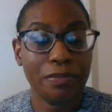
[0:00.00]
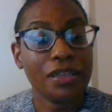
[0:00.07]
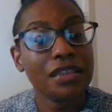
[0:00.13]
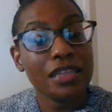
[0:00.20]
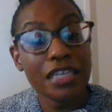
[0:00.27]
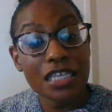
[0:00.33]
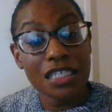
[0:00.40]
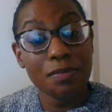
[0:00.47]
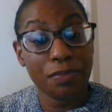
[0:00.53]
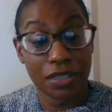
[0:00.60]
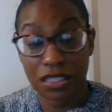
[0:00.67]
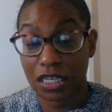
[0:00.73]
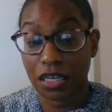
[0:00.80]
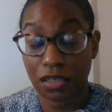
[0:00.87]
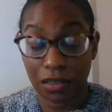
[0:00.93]
but this
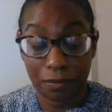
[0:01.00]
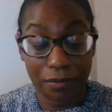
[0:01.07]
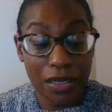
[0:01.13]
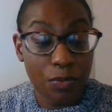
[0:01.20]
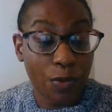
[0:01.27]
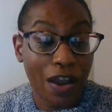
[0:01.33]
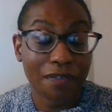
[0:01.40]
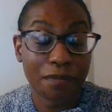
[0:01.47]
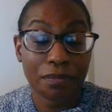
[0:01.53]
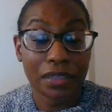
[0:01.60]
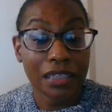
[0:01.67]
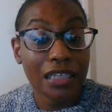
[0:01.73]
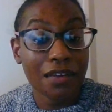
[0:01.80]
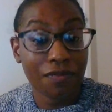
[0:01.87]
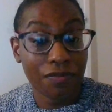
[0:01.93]
particular midwife
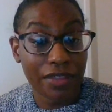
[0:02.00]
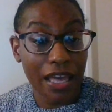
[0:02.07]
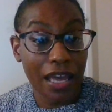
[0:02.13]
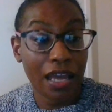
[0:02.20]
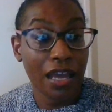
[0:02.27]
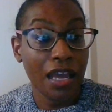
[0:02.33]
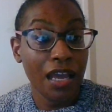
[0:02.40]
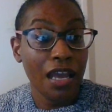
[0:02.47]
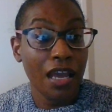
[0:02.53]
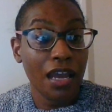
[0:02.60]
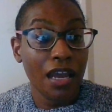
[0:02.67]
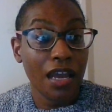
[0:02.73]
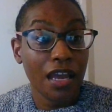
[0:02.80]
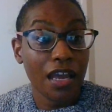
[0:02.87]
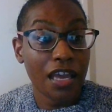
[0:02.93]
believed that
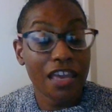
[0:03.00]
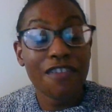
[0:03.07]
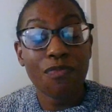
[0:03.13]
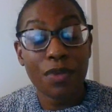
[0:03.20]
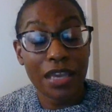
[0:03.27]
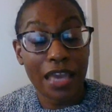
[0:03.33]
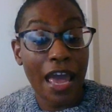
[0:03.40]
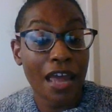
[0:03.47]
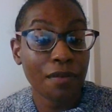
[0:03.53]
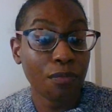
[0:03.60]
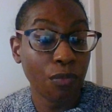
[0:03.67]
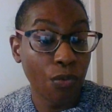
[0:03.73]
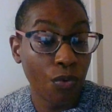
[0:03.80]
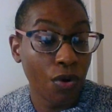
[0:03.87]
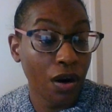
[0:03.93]
if we had
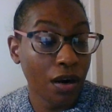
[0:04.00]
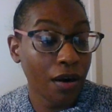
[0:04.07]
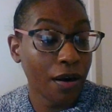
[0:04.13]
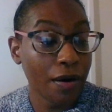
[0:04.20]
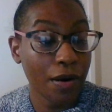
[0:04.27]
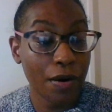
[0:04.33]
more